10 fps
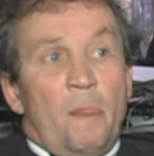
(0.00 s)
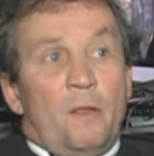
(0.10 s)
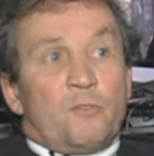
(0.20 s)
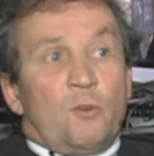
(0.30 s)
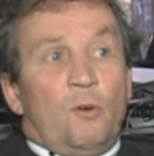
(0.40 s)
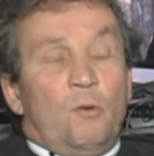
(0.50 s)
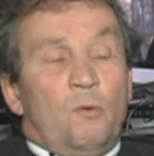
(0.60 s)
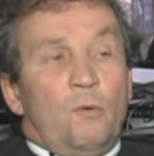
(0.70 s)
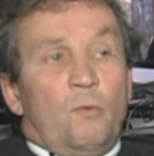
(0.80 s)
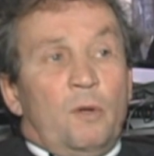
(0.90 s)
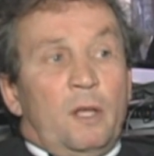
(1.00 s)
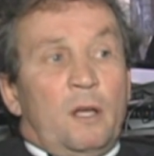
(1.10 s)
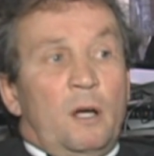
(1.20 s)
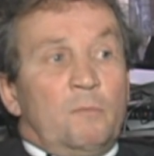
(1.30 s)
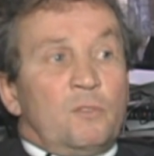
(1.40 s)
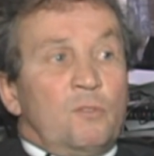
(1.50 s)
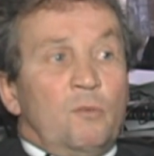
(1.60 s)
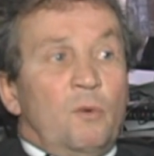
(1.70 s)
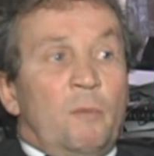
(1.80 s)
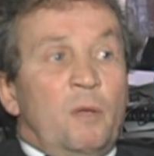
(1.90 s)
So when it comes
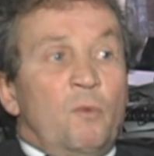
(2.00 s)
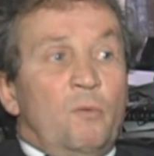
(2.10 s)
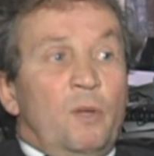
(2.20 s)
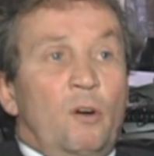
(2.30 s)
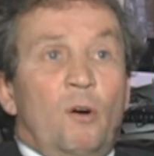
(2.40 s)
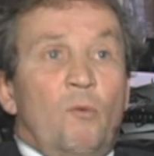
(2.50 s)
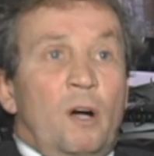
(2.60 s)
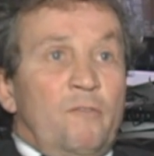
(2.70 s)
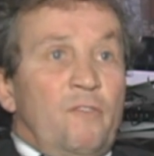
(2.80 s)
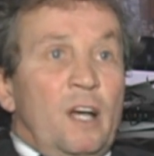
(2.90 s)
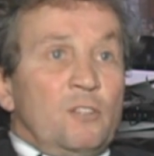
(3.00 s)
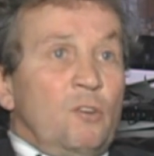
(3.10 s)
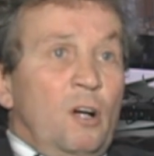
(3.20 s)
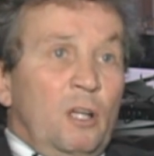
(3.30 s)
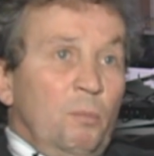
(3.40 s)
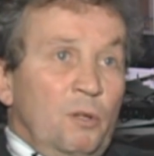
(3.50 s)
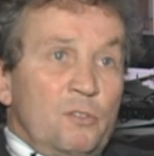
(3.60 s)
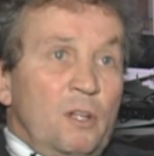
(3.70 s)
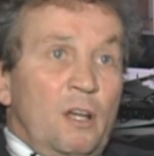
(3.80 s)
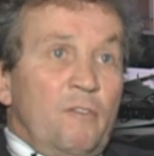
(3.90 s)
to, I mean, we all want fast hockey
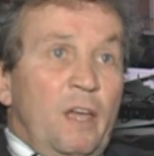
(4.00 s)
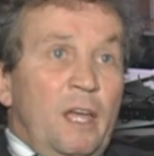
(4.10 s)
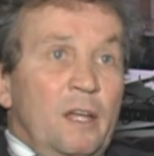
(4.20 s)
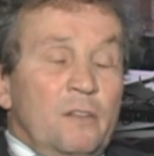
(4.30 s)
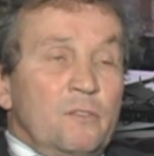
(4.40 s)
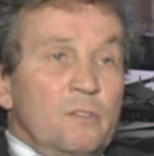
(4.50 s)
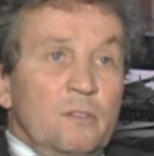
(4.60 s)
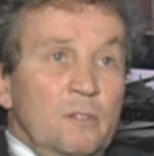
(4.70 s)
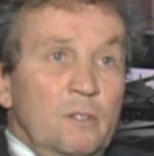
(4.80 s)
players that have hands,